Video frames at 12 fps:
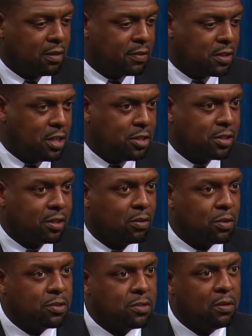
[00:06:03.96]
of the teacher
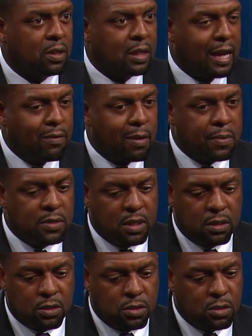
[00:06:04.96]
or the student. I
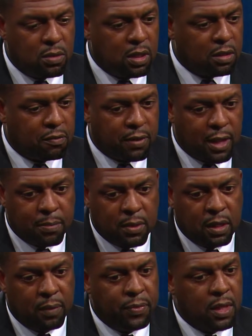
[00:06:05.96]
represent the student, the
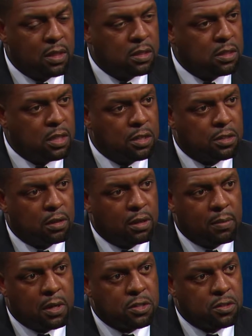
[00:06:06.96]
family, the teacher, and
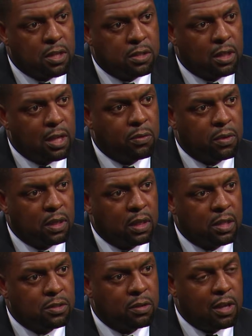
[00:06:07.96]
administration
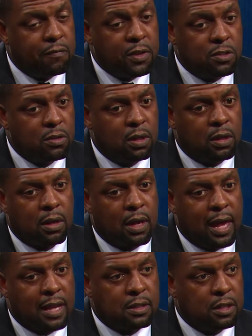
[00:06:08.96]
equally. And so if a student
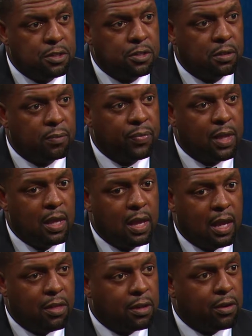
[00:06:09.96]
has an issue
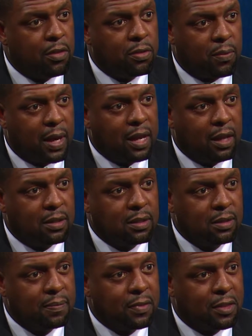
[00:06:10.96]
and they're in the right,
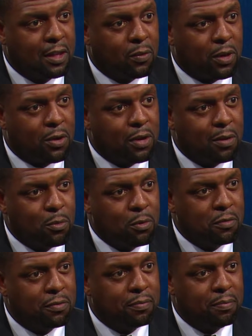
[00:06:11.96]
then we're going to
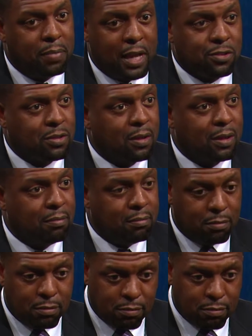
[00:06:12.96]
move based on